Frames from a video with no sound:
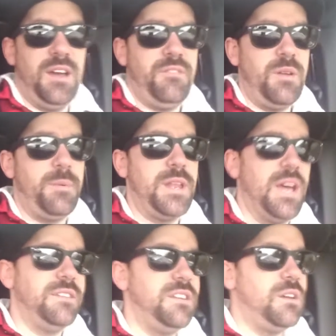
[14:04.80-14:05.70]
anybody
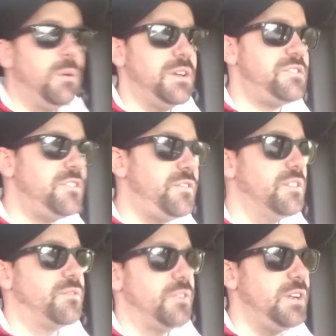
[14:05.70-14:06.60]
has any questions,
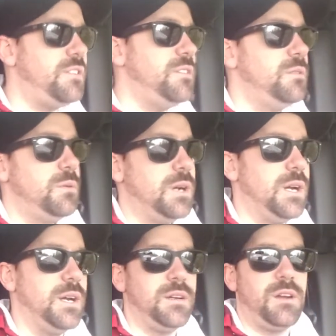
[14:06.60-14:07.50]
feel free
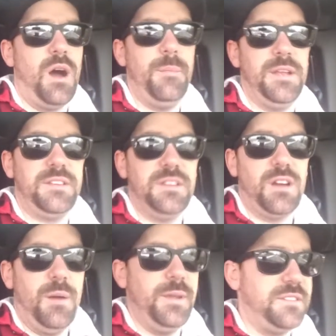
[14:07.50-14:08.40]
to comment in the
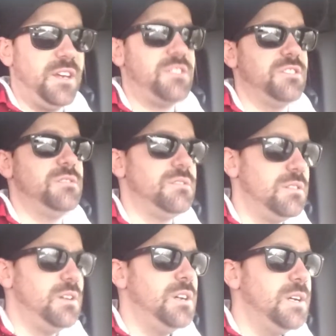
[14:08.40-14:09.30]
comment section.
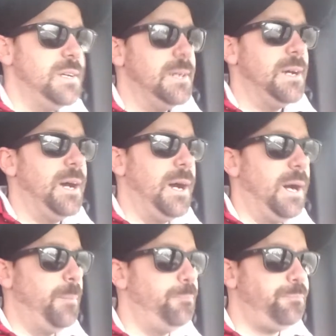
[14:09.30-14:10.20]

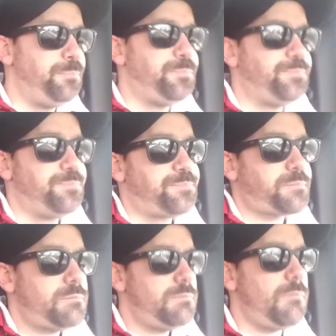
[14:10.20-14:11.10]

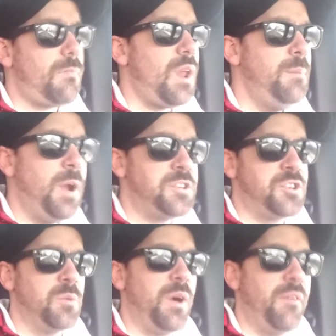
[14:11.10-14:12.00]
I'm not
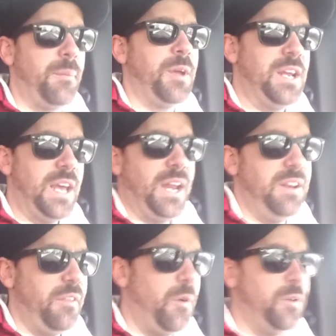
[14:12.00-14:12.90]
sure whether I'm going to get
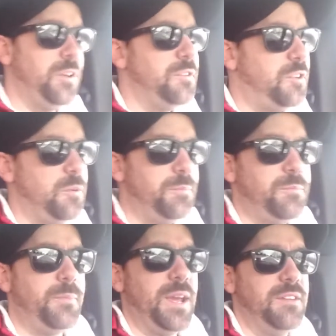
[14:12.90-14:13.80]
into the whole YouTube
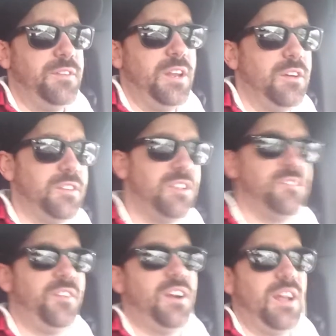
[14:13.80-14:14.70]
making videos. I
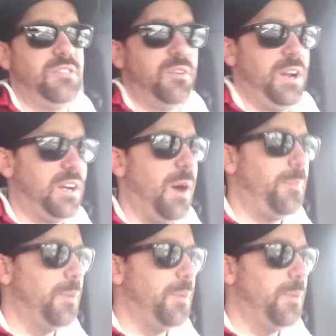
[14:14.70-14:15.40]
just figured I'd create a couple,